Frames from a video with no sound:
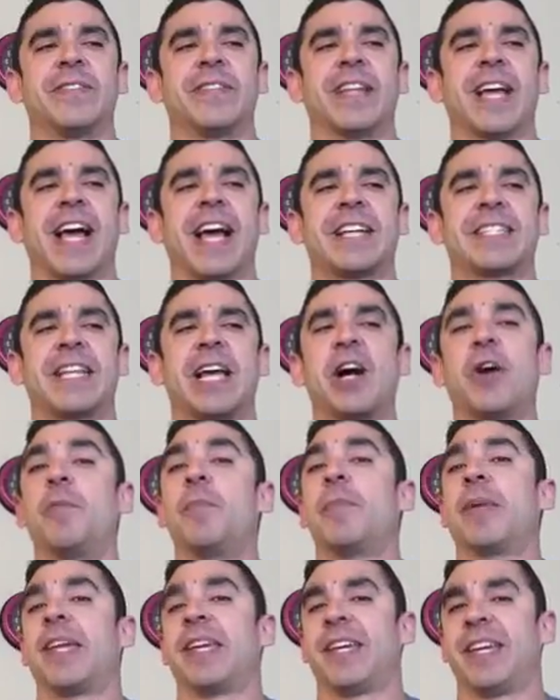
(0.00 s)
that has
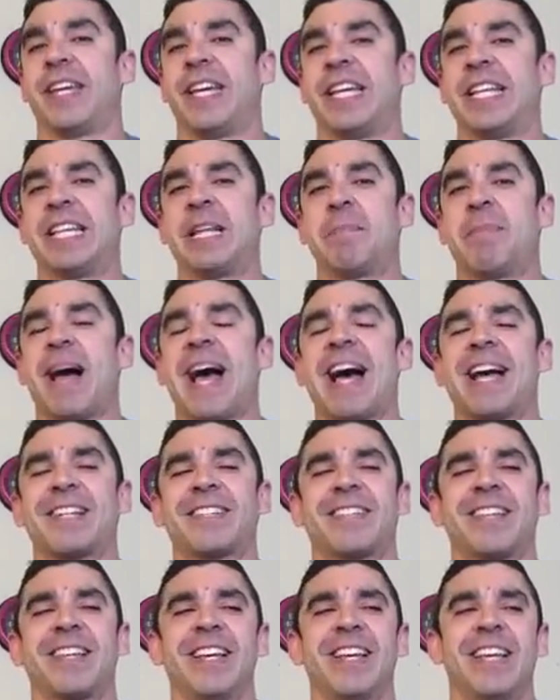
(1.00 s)
helped me in the
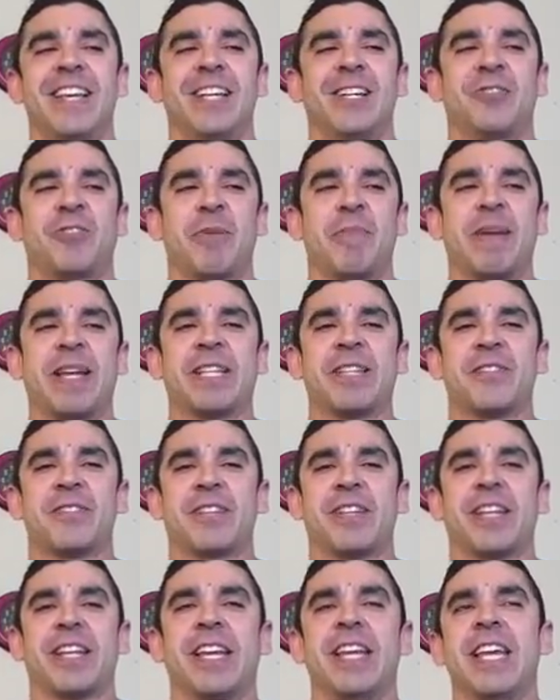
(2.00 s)
past
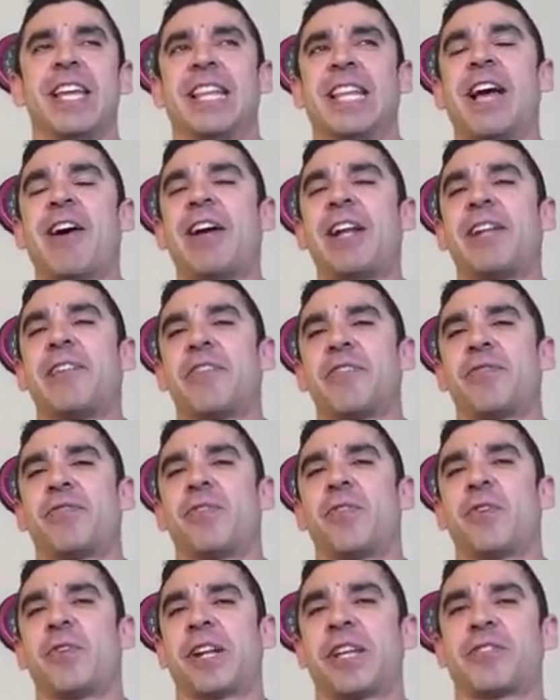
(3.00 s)
tremendously. Now I live in
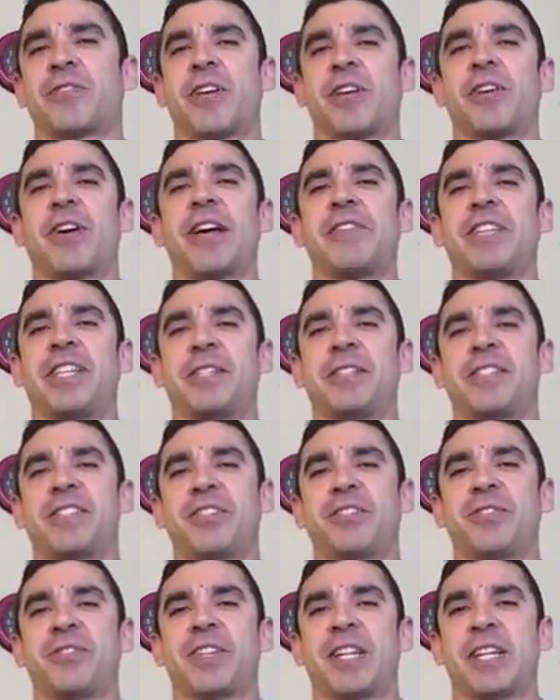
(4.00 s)
Florida, so I don't have these
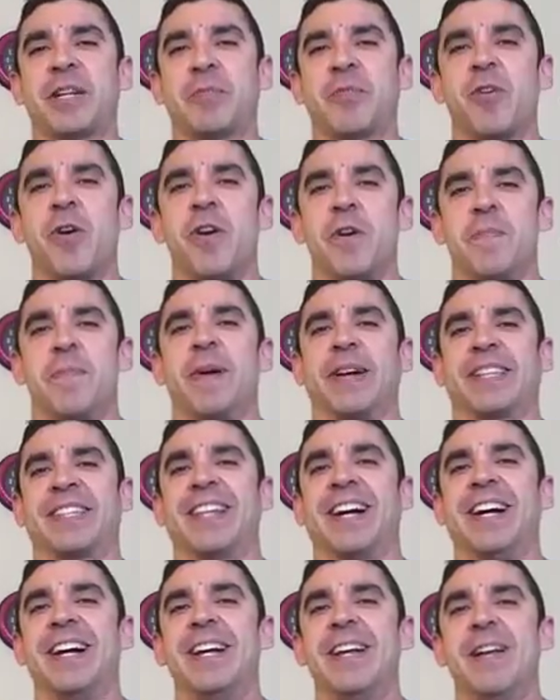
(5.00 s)
issues anymore. But
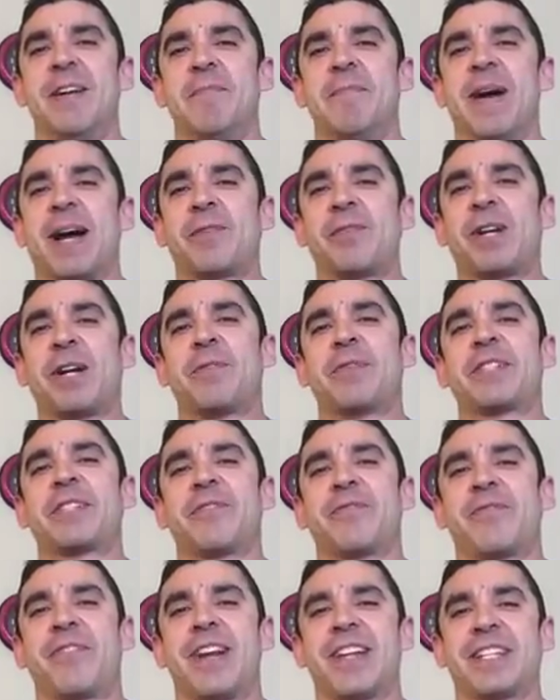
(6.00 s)
back when I was
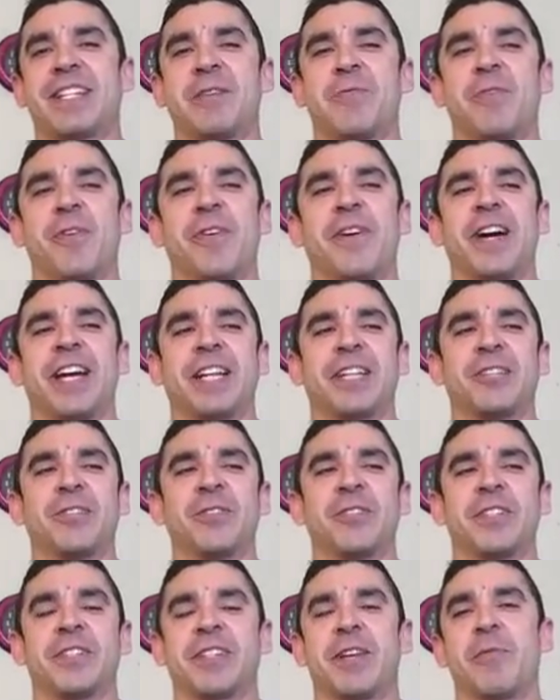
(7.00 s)
in France, I would go ahead and
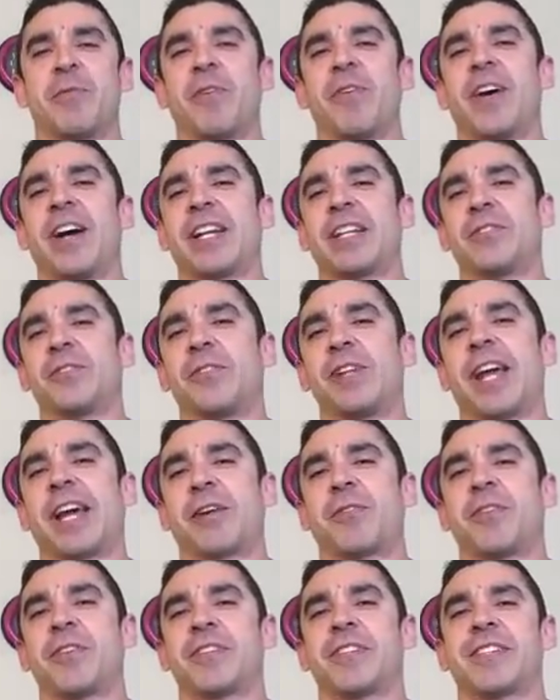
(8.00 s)
do this. I would go ahead and do
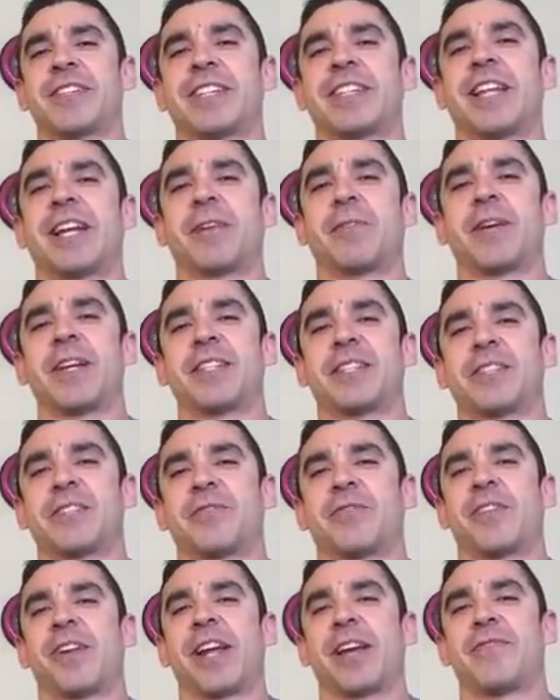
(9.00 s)
like crunches and leg raises
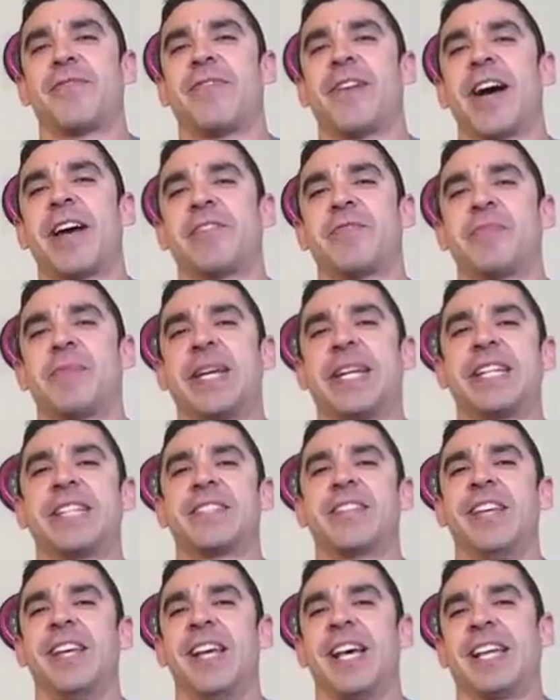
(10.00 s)
for like 5
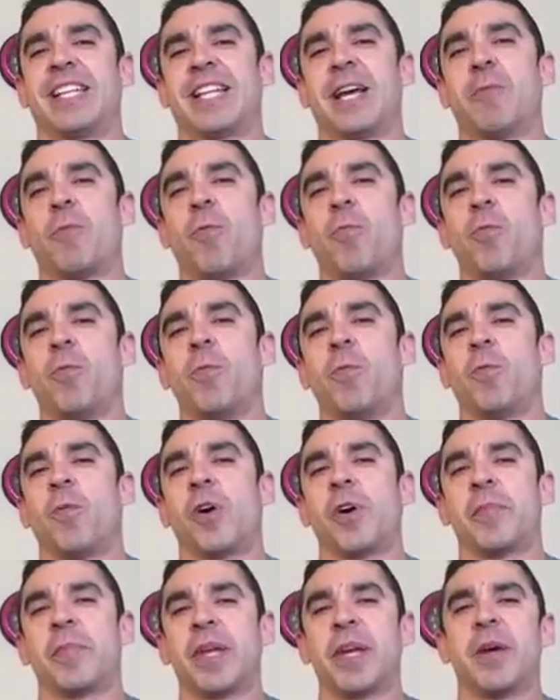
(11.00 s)
minutes, and that would
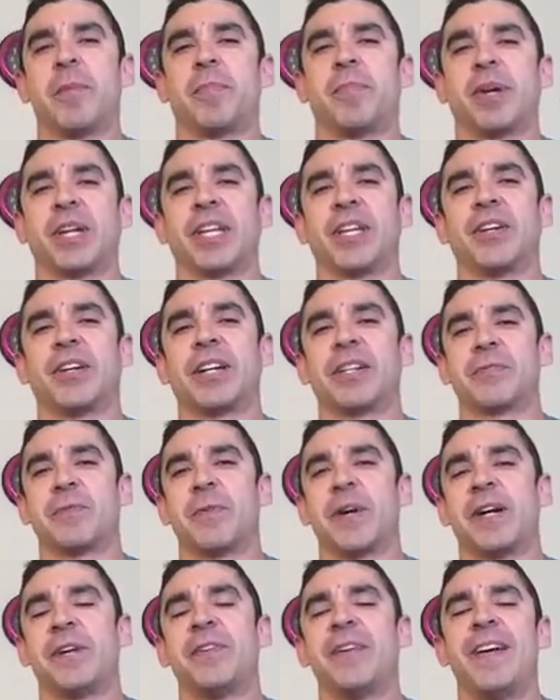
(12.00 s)
warm me up pretty good as
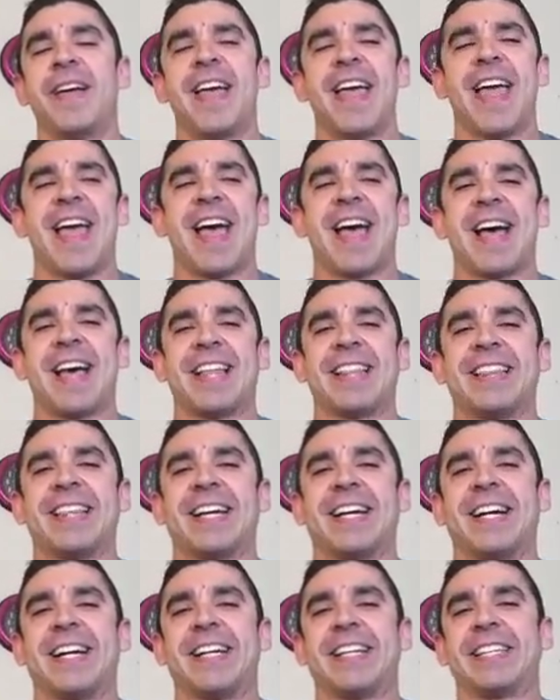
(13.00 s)
well. And
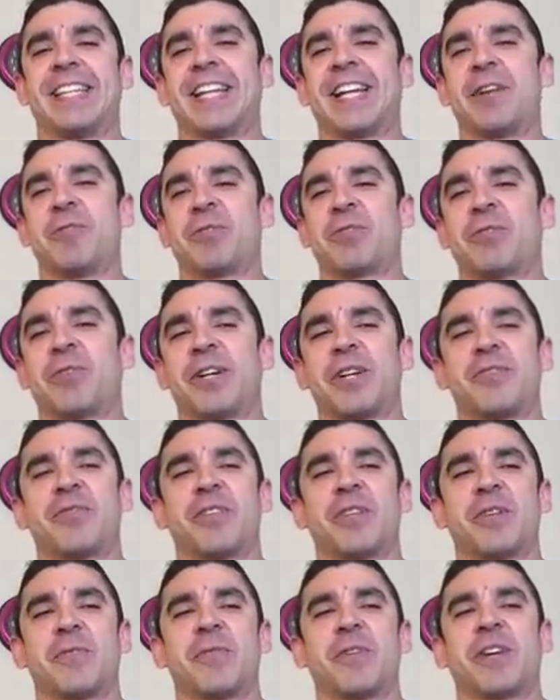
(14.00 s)
then I was ready
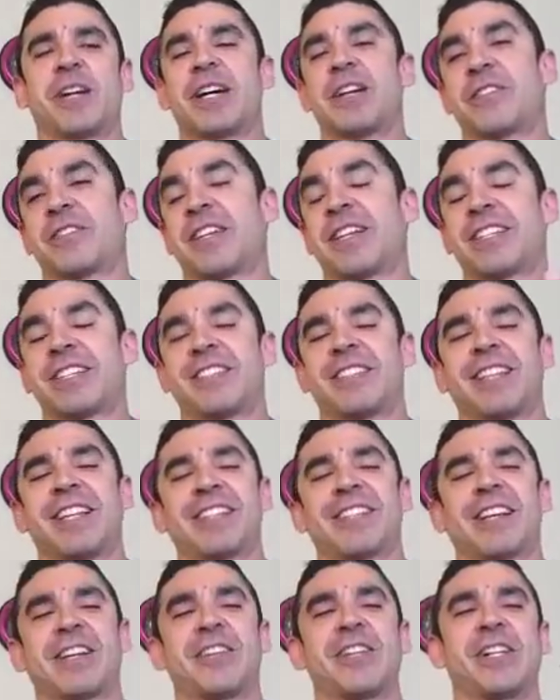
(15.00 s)
for the workouts.
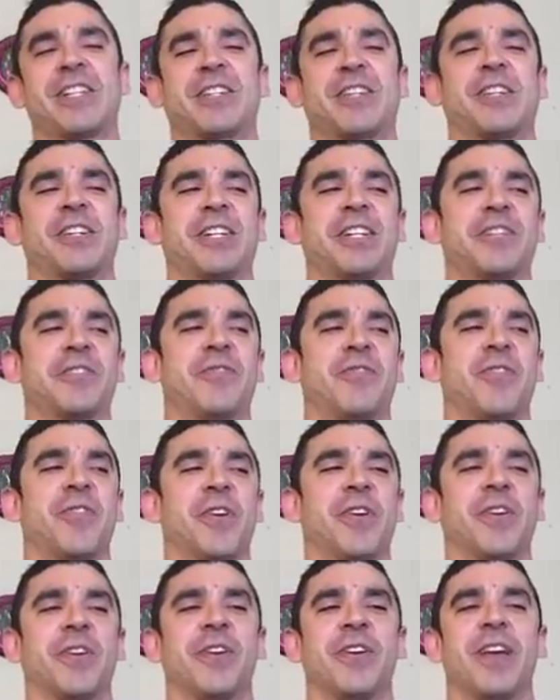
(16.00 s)
That's a good alternative for
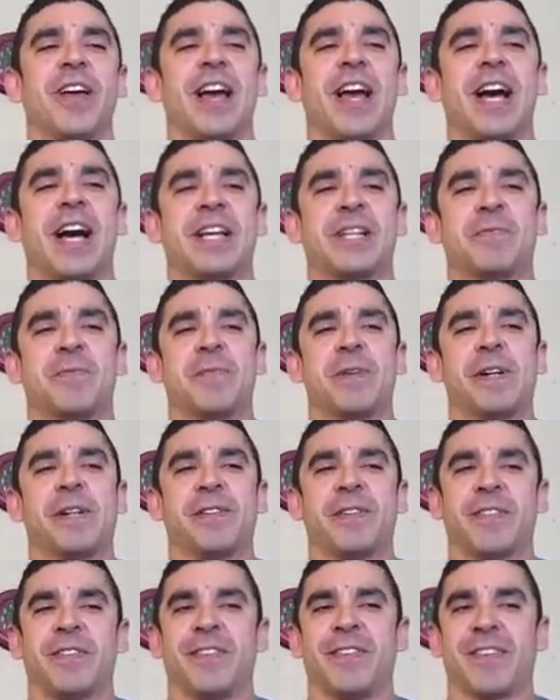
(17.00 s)
you as
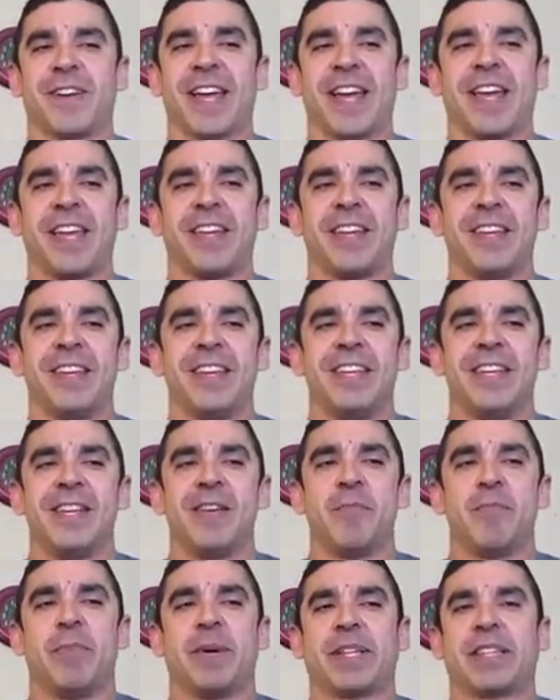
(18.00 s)
well, okay?
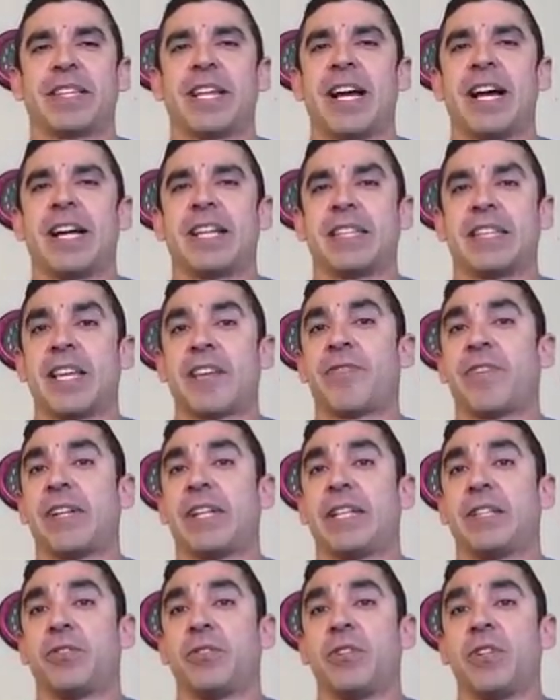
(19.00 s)
But
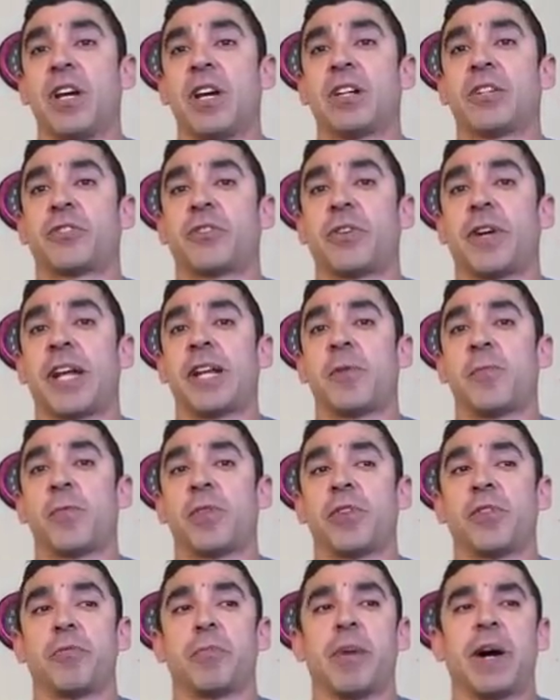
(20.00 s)
definitely do not train
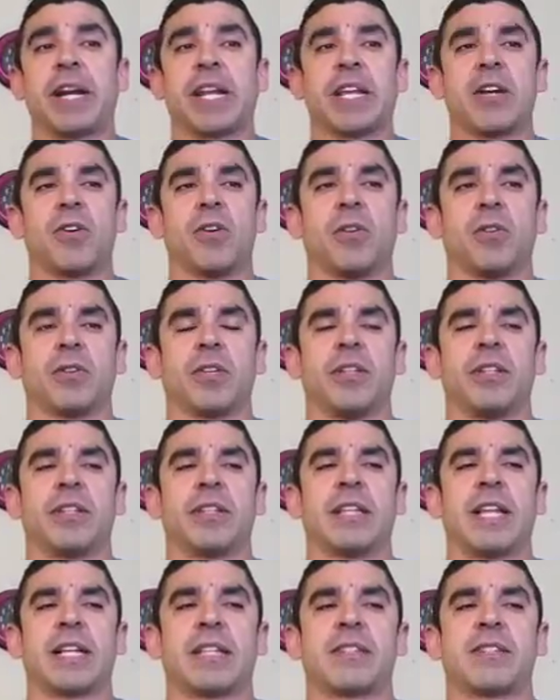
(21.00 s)
with your body cold.
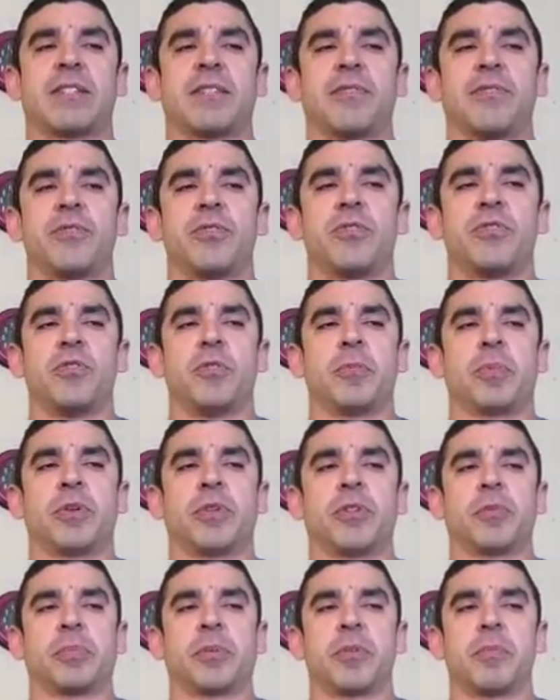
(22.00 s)
That's super
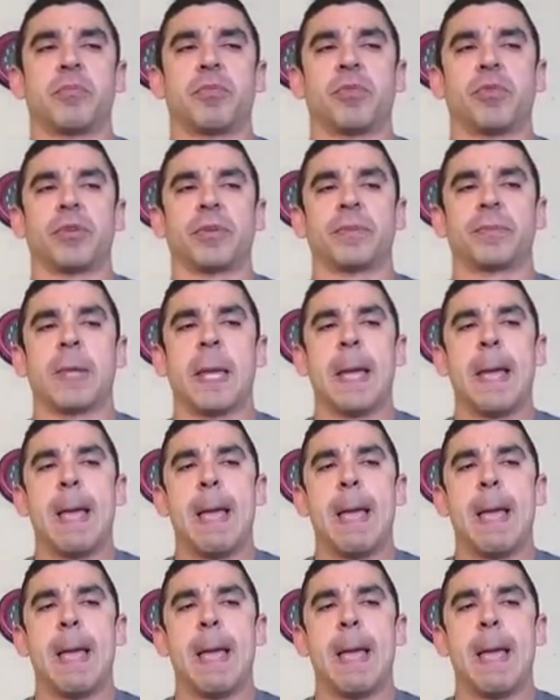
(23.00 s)
duper important.